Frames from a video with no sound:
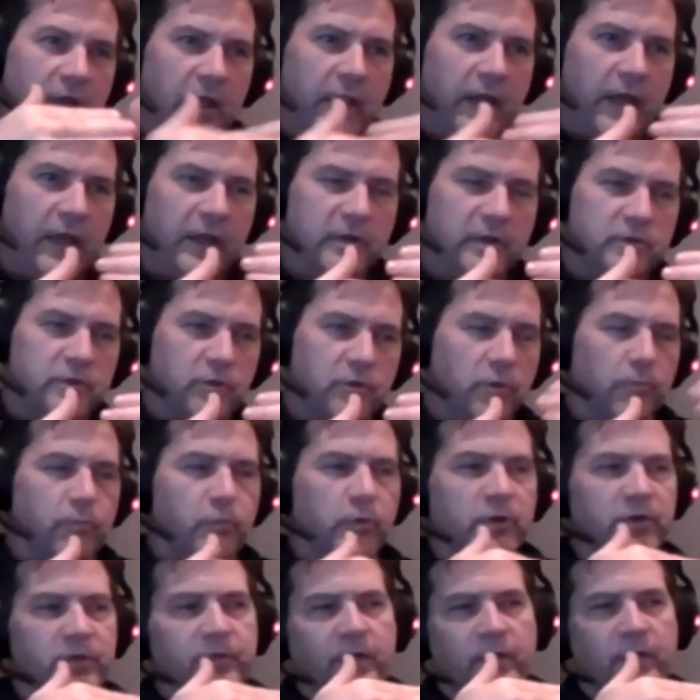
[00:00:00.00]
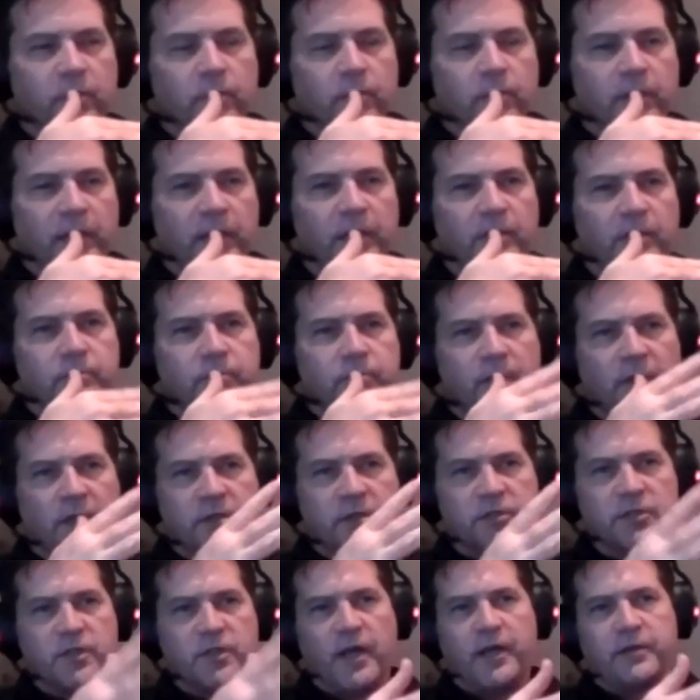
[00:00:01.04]
and you're putting that on a
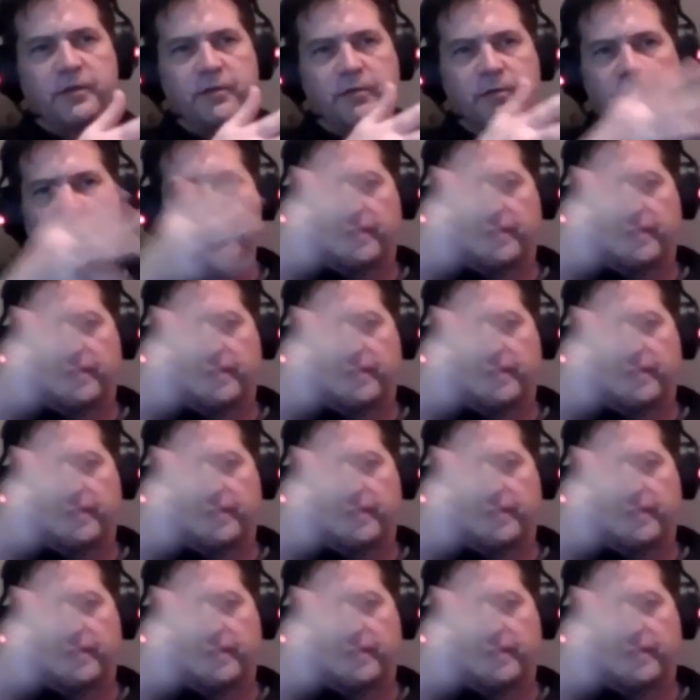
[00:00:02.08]
site